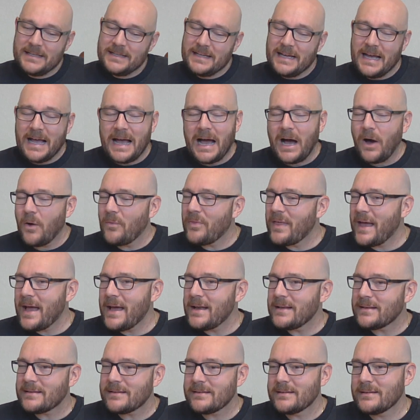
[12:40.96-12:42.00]
how
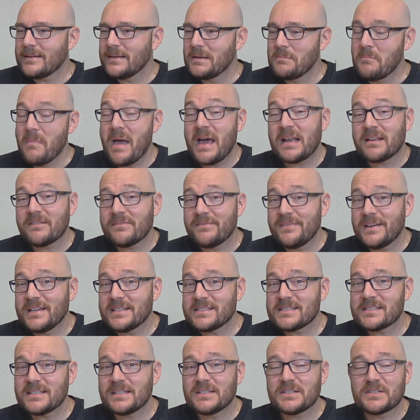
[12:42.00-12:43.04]
that
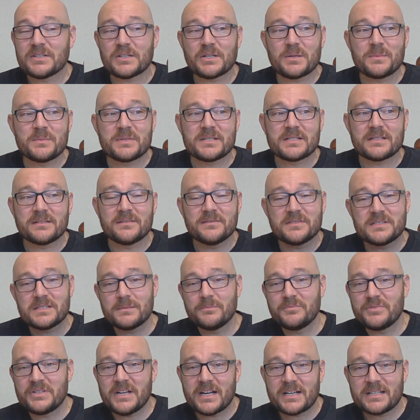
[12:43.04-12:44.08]
manifests in terms of
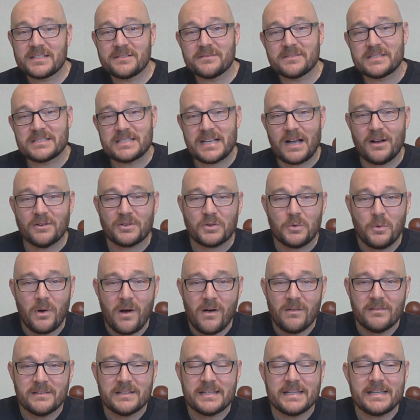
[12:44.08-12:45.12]
subjective sound
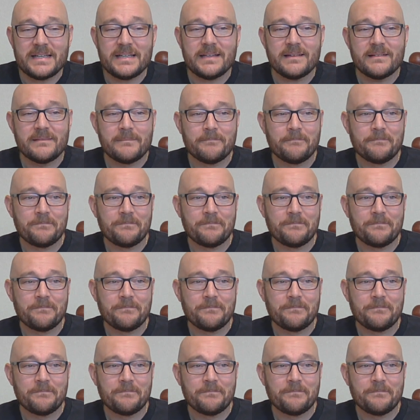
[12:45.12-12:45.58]
quality,